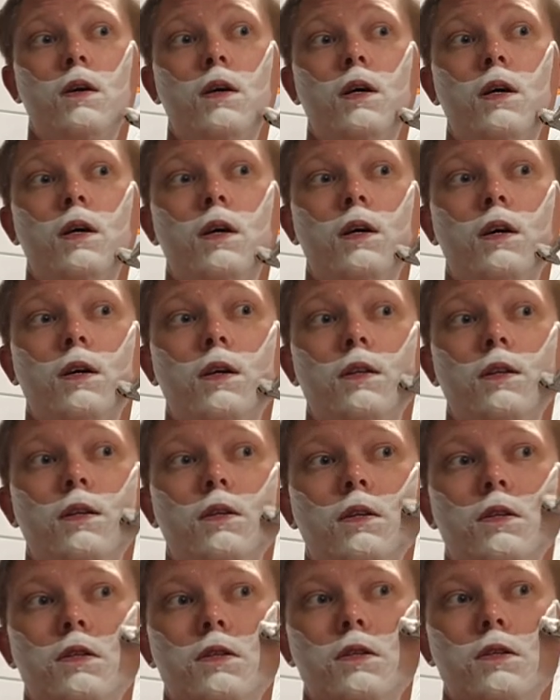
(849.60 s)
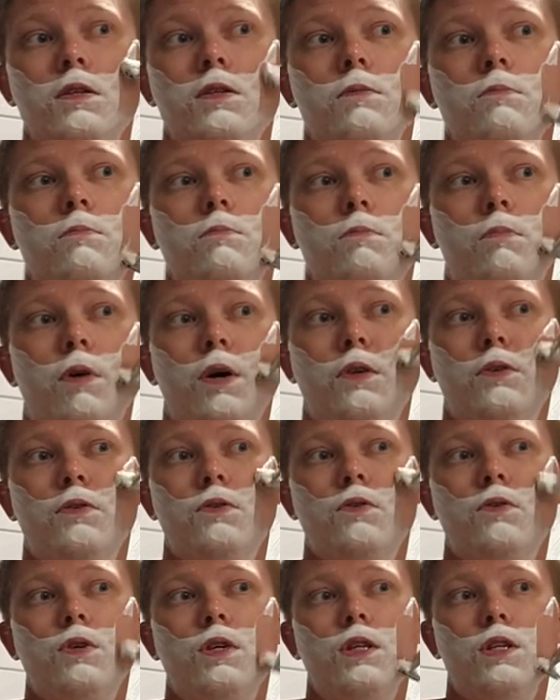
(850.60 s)
And it's
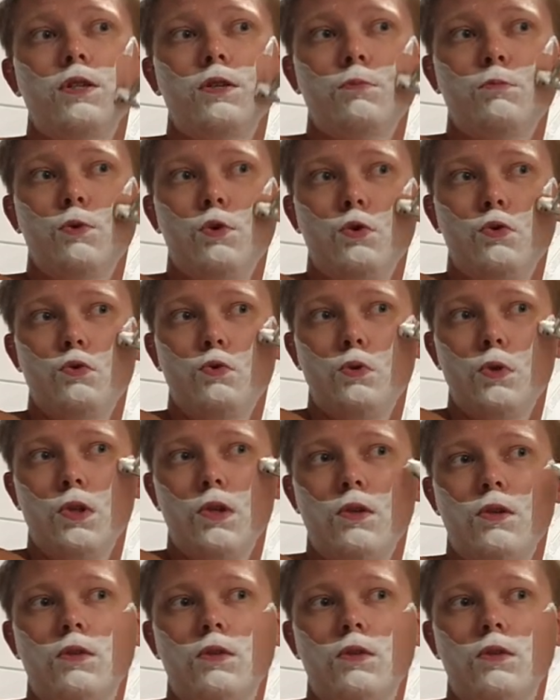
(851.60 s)
buttery smooth.